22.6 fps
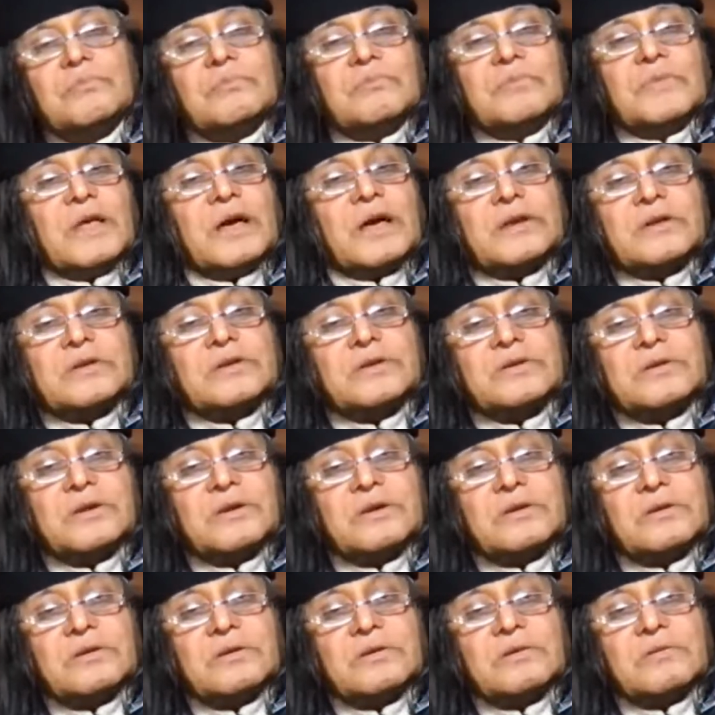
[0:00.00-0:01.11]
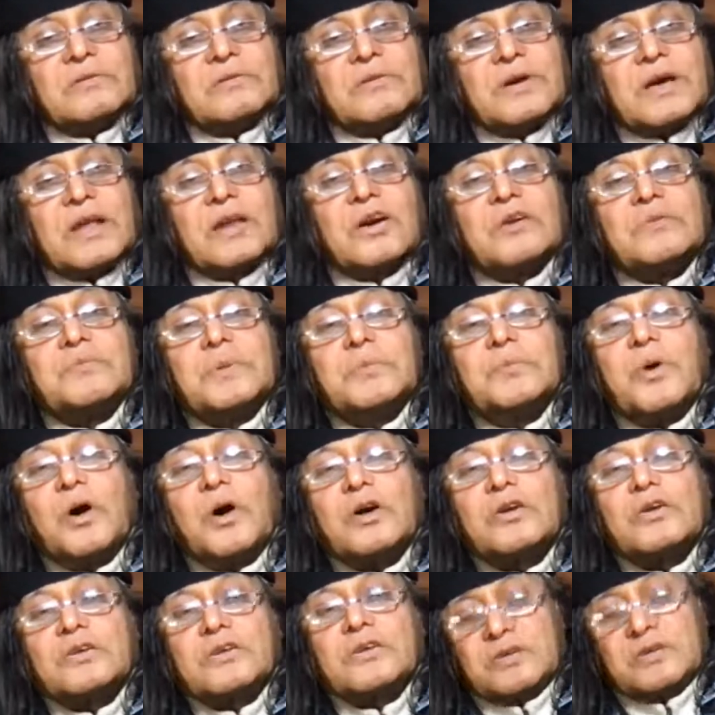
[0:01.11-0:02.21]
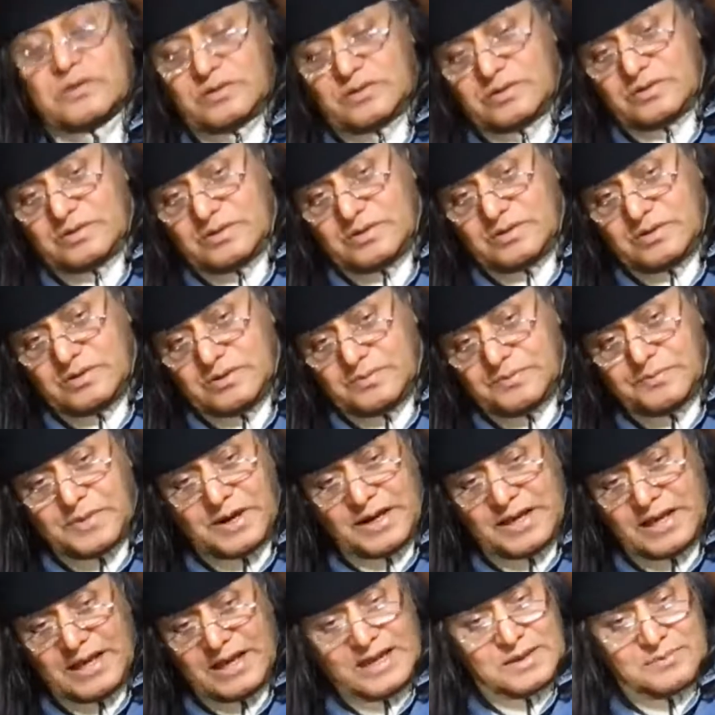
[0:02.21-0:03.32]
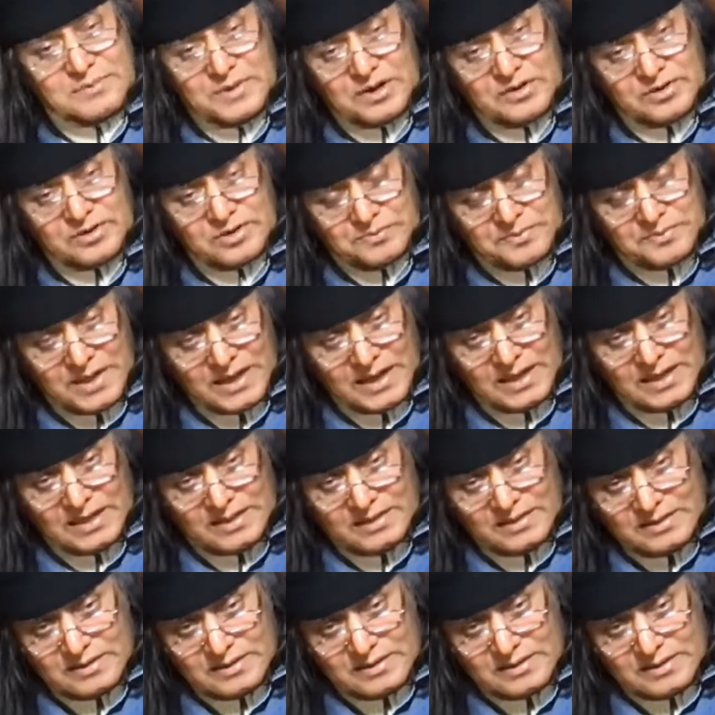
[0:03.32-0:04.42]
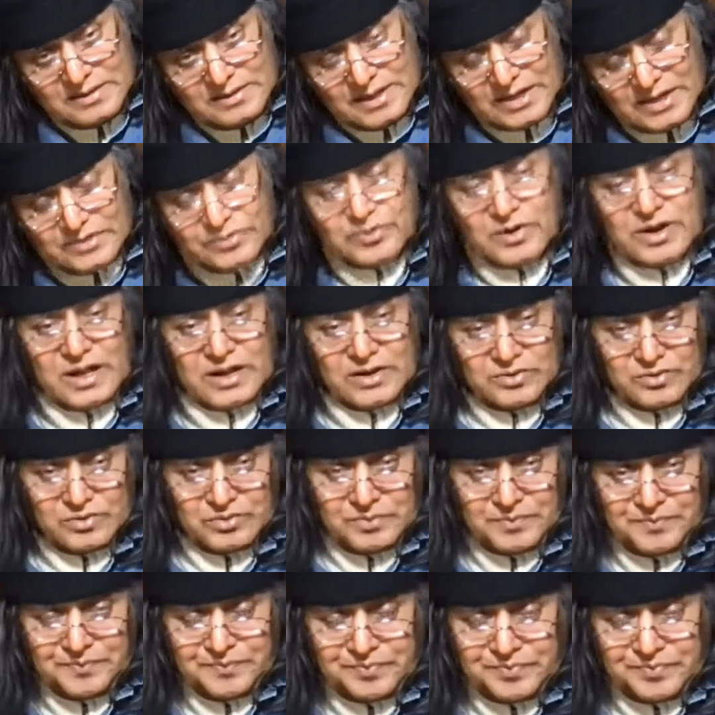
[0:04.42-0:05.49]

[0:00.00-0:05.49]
that cannot be bought by any amount of money. That's what I do.